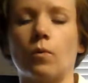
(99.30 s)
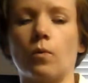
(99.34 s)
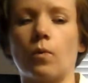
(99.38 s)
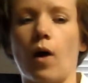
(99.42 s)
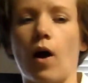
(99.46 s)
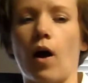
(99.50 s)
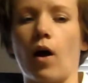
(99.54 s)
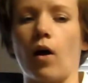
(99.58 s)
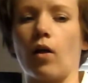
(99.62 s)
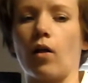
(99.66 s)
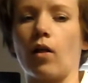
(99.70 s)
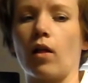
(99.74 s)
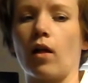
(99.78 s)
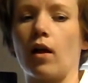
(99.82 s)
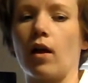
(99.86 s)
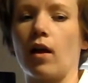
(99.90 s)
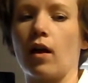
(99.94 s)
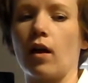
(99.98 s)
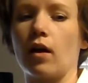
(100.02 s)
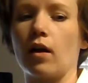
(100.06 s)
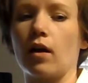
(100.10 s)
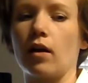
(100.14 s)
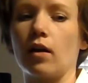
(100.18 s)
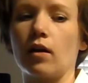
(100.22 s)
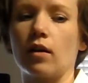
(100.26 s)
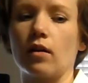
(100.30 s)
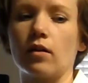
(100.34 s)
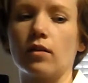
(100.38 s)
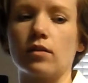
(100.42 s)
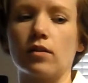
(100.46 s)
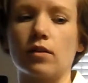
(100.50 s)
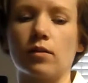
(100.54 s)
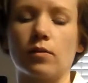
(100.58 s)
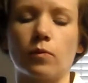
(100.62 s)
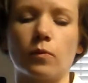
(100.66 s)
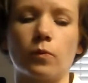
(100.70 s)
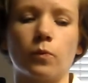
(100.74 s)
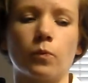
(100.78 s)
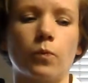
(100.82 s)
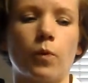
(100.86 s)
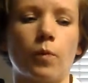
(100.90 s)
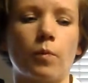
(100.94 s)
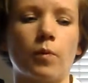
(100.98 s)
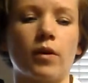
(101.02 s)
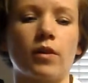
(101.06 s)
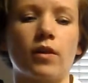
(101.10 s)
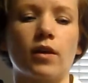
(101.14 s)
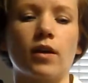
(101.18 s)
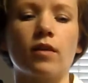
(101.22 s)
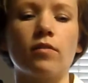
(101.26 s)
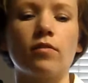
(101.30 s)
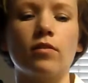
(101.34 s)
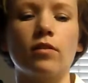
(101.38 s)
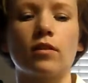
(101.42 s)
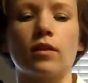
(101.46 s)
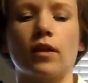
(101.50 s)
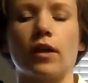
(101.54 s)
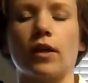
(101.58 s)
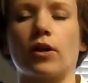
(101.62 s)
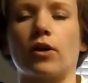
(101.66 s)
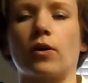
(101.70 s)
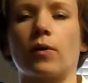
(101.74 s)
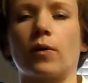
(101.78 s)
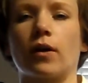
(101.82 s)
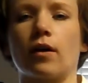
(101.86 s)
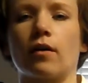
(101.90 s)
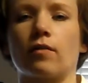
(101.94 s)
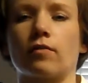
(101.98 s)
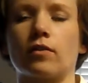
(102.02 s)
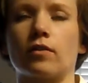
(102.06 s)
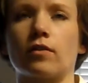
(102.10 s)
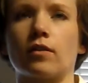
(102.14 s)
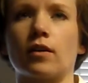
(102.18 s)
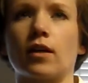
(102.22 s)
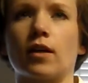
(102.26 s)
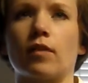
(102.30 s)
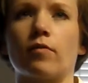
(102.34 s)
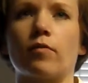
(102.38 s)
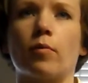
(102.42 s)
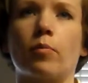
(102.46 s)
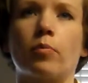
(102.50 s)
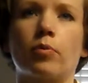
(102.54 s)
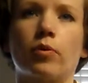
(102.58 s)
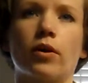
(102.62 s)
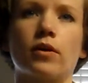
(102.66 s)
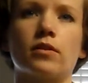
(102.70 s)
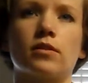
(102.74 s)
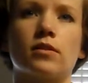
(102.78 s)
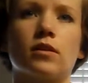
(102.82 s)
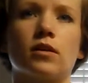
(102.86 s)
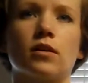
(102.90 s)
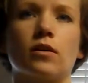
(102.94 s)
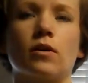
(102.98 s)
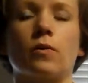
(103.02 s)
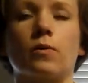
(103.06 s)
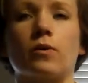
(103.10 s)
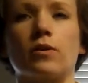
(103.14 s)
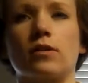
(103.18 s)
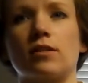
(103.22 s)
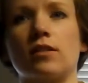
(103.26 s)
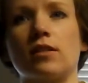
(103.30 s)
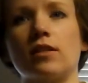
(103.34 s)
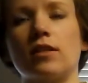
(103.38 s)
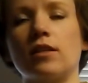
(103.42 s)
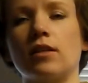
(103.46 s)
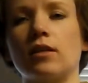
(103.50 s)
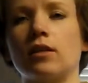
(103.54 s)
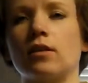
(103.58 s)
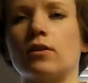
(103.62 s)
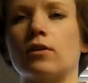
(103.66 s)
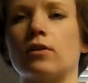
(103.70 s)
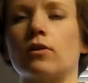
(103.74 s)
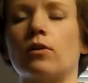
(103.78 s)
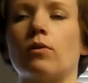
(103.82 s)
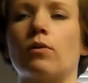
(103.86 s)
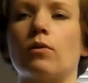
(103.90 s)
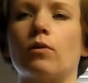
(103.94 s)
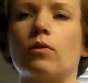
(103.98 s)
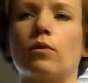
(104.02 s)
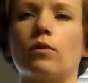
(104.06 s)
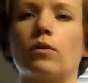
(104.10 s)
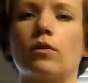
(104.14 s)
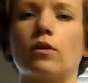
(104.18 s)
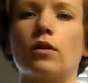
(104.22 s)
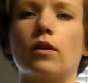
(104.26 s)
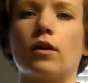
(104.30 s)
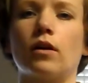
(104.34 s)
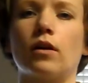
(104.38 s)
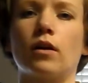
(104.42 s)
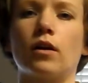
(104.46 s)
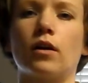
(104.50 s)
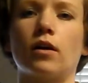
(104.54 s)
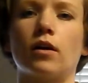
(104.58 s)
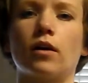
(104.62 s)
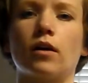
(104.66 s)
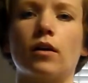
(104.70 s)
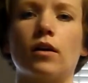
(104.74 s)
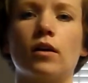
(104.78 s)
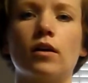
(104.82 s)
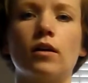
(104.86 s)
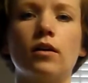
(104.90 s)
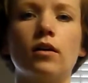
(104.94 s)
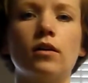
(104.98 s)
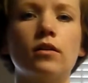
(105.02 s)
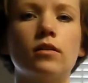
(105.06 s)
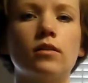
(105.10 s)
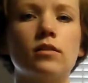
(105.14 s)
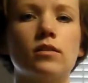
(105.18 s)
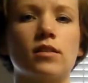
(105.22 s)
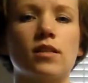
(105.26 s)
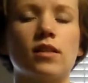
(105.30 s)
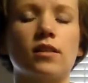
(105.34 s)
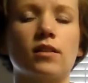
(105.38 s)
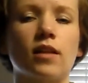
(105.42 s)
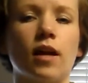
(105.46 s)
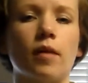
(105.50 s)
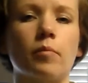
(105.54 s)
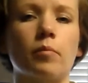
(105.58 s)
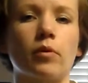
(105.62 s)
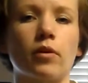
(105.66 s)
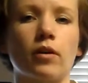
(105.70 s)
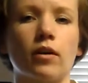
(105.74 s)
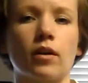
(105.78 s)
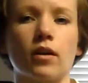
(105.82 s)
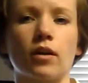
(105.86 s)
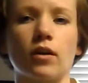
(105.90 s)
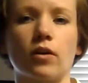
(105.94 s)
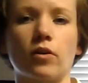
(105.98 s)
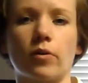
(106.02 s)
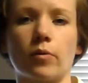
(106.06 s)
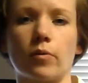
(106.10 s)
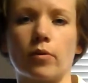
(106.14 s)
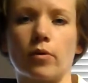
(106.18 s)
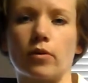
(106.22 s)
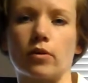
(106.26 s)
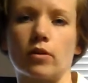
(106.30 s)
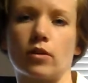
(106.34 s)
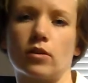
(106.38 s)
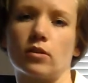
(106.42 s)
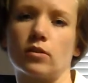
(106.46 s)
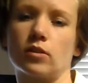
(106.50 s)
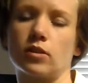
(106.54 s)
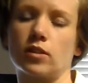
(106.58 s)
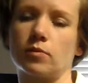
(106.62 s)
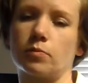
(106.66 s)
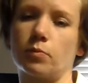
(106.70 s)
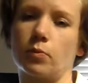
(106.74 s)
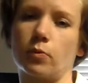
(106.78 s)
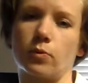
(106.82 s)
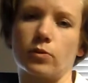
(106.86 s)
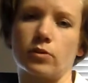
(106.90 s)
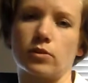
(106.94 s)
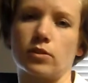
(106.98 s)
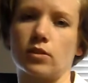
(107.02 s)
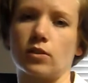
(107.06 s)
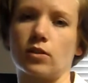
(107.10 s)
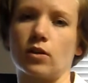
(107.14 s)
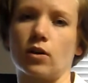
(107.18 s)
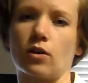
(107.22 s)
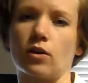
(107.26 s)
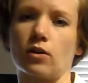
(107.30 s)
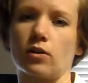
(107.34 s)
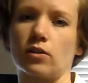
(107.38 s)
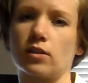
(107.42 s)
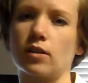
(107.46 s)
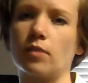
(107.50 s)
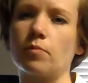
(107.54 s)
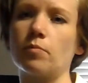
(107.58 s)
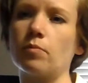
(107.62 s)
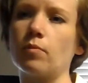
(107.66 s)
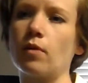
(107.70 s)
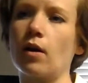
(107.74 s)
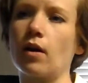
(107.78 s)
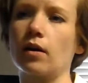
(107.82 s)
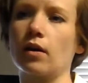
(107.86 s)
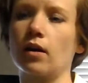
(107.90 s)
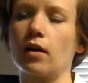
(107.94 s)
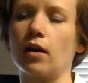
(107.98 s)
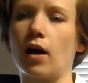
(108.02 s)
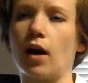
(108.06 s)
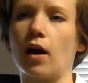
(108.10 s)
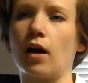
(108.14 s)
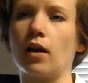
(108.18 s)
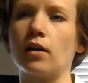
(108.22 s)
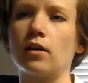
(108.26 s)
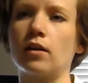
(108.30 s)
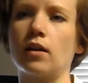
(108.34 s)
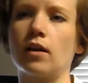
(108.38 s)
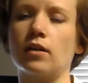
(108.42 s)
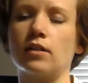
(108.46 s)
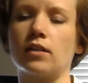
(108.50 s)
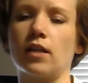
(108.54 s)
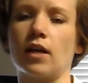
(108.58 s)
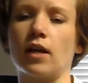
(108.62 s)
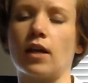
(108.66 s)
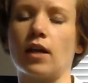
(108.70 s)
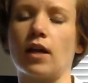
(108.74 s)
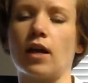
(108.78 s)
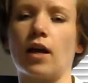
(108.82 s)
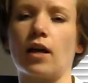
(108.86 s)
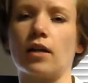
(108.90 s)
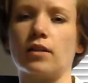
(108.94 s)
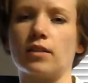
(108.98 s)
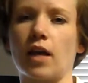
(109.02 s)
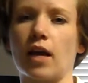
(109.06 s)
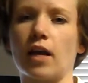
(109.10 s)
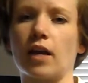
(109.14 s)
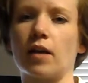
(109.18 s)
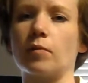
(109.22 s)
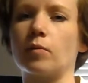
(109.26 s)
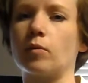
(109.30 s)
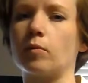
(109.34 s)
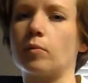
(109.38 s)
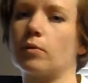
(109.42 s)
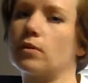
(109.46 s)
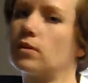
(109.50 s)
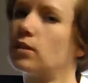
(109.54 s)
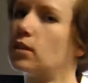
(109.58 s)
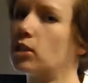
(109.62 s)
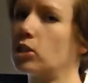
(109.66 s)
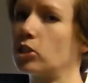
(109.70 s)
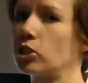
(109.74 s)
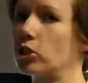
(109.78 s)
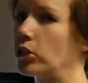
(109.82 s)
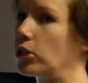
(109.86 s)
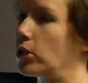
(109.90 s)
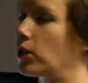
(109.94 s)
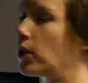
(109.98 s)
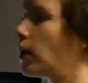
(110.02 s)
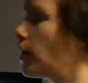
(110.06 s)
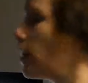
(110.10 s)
Well, when we think of a leader, we often think of a president or a CEO or a celebrity or a sports star, some unattainable position.